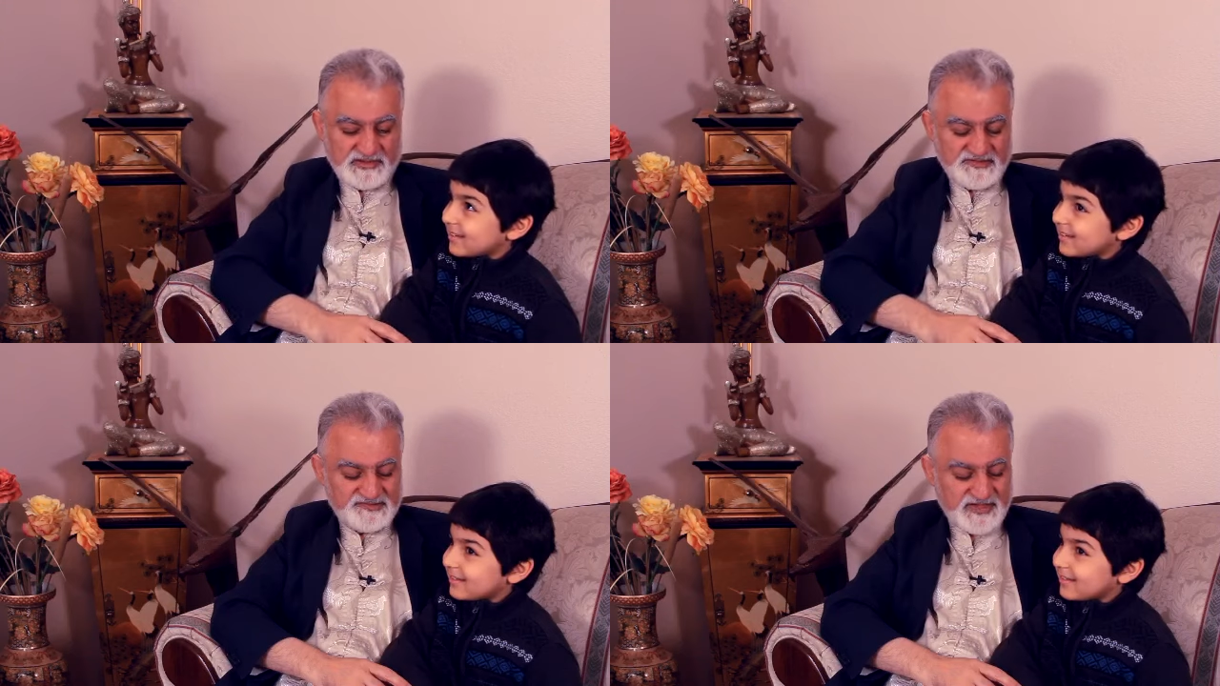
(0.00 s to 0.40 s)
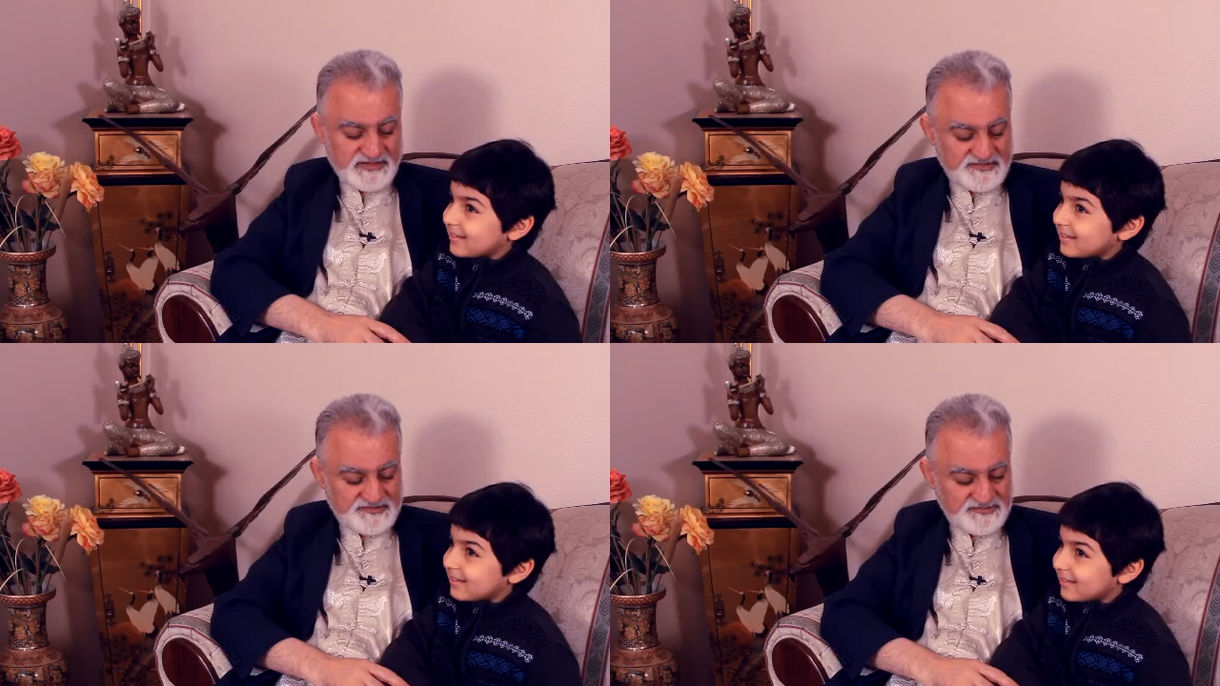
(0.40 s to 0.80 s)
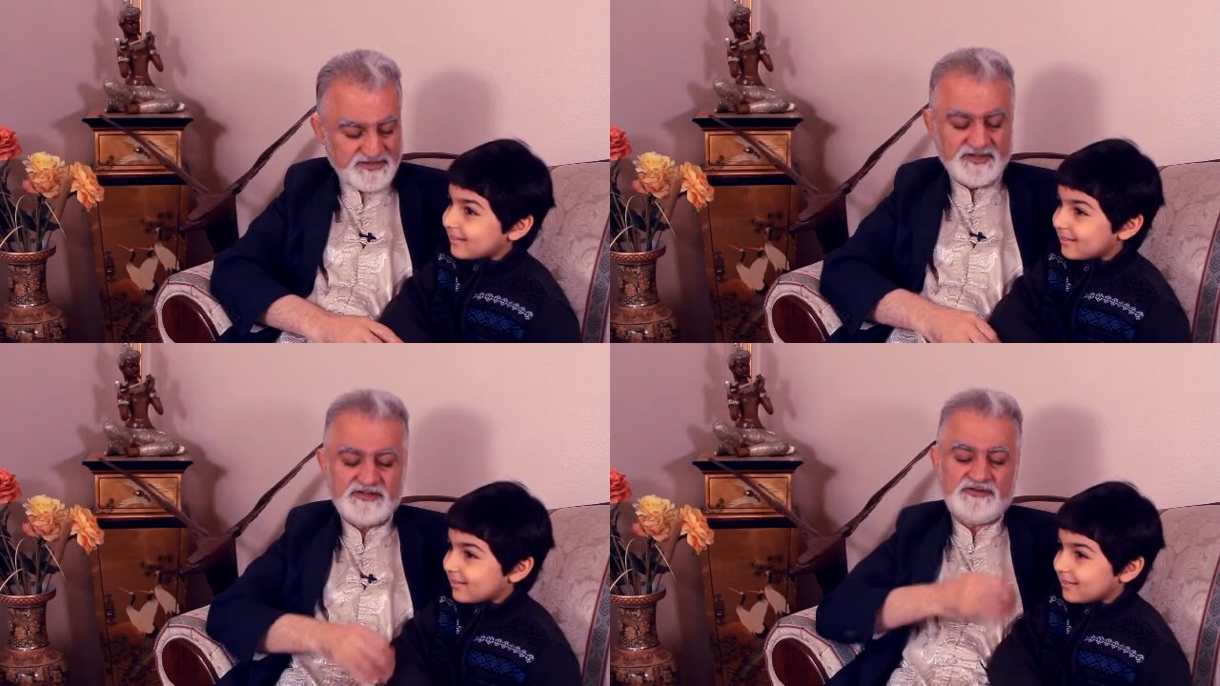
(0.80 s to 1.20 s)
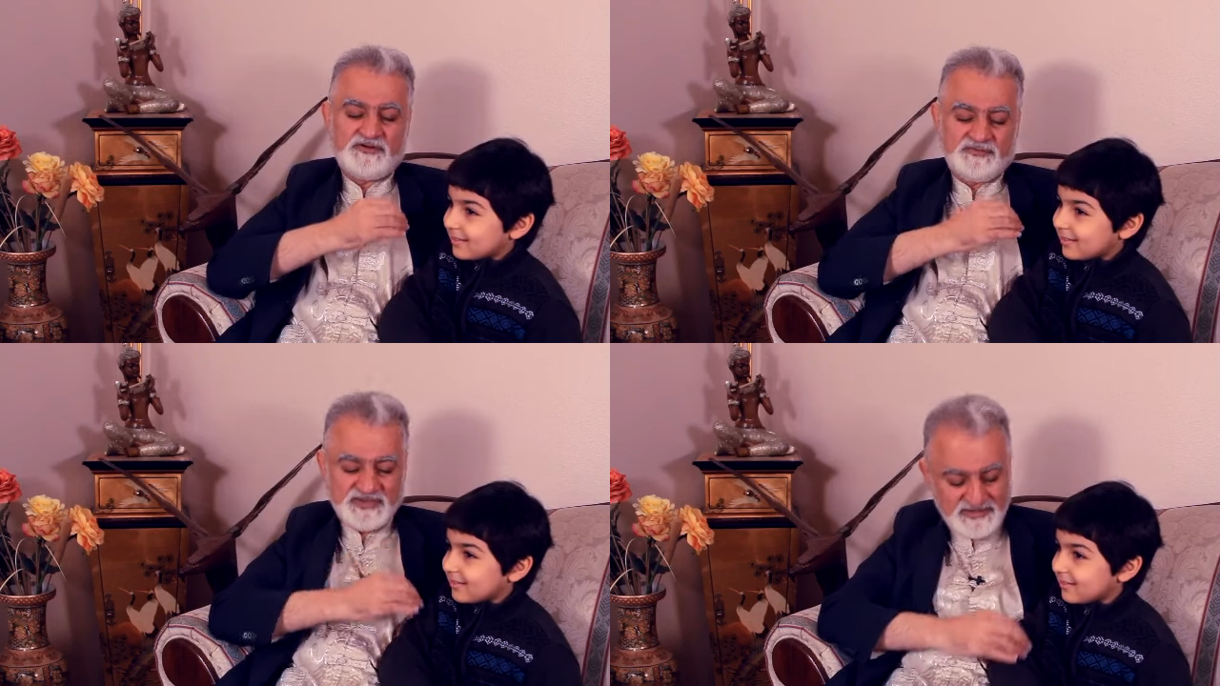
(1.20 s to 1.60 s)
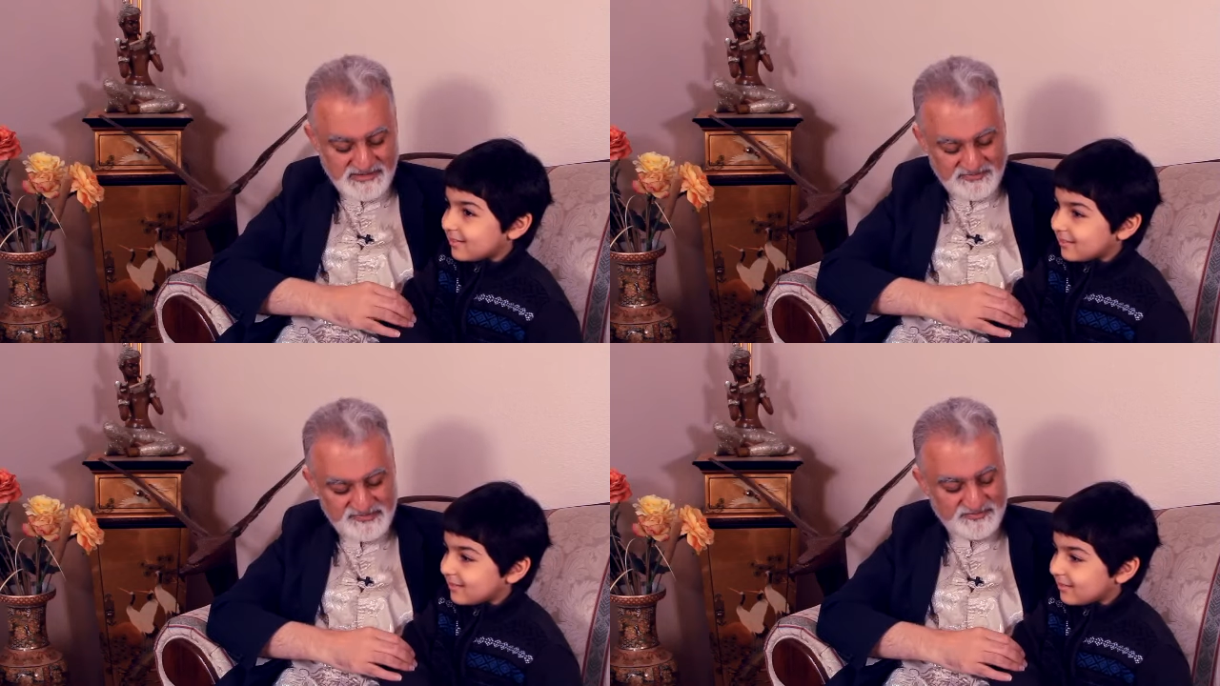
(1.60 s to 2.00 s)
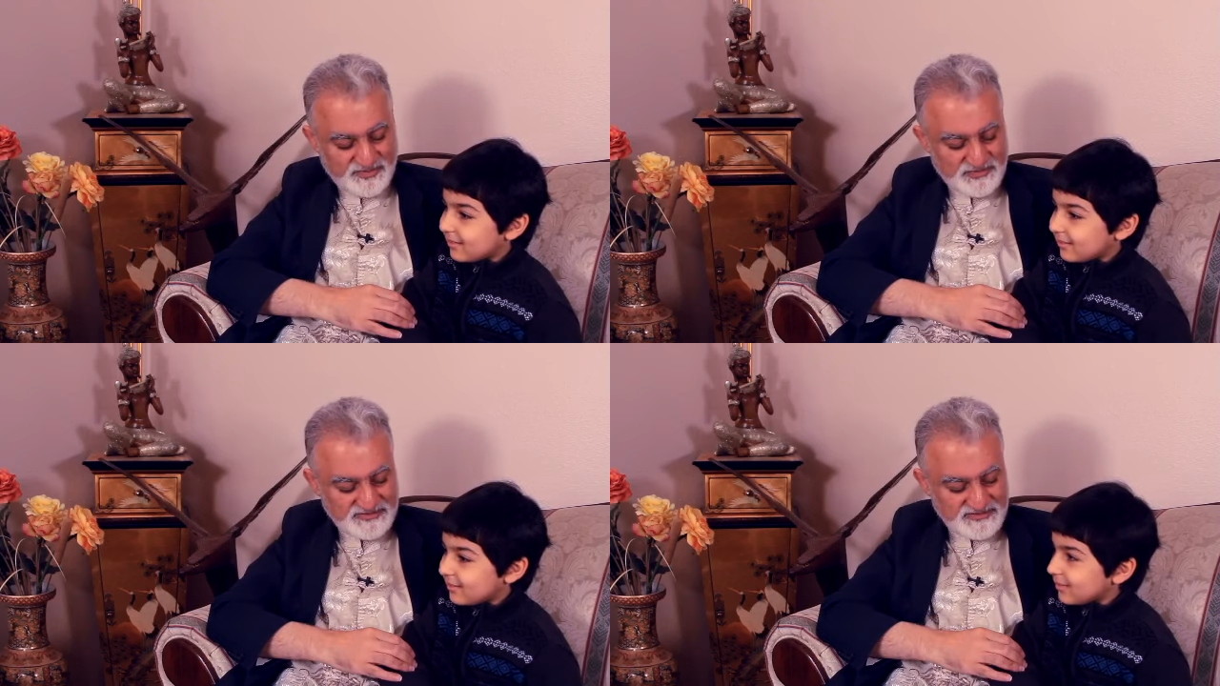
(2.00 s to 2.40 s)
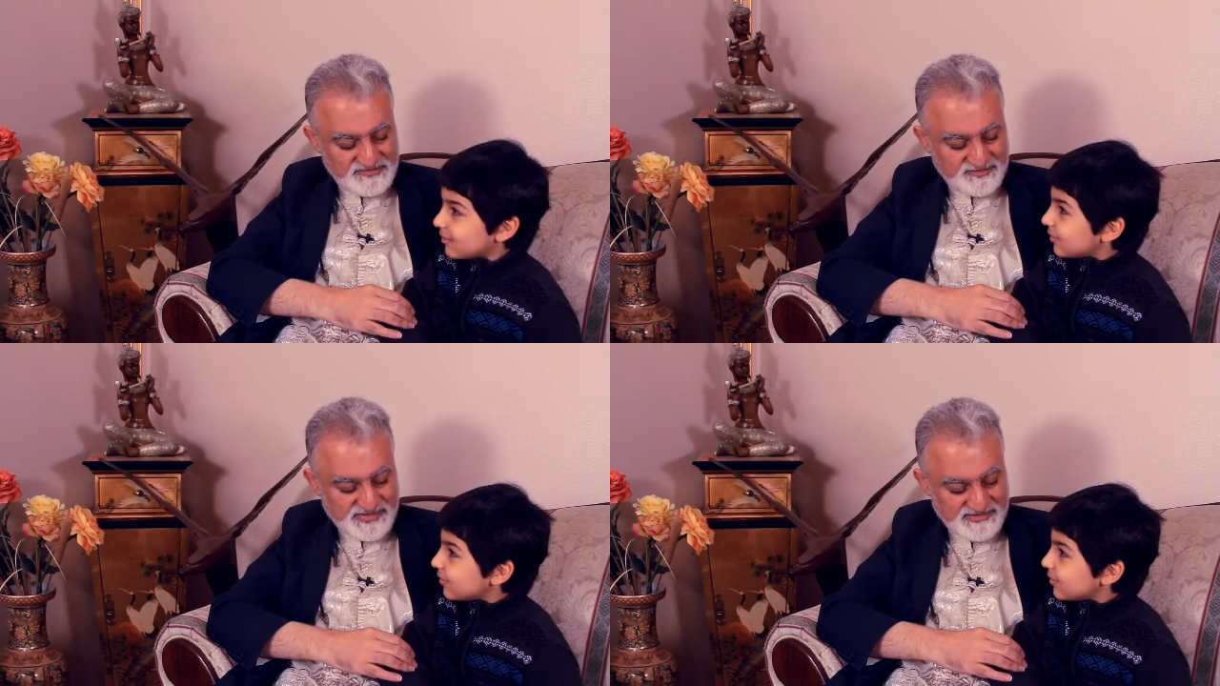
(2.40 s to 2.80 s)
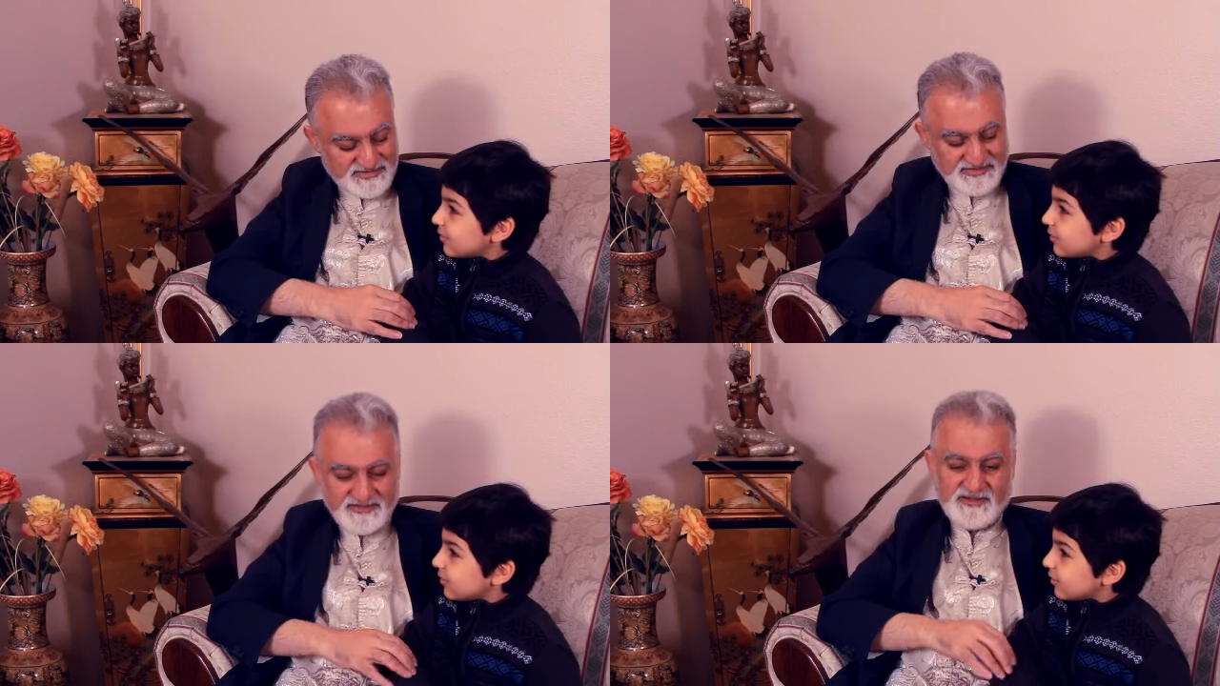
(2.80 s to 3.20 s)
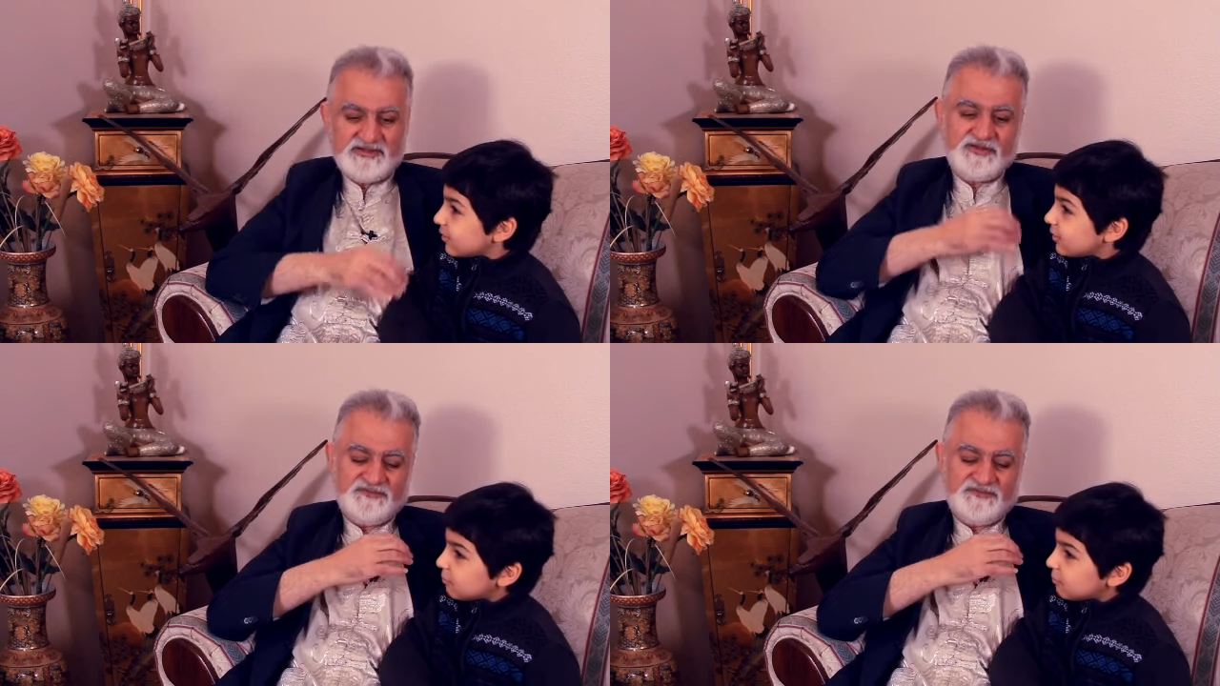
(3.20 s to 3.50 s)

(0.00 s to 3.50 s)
Speaker 1: That is Anis. Your middle name is important. Is Badi. Your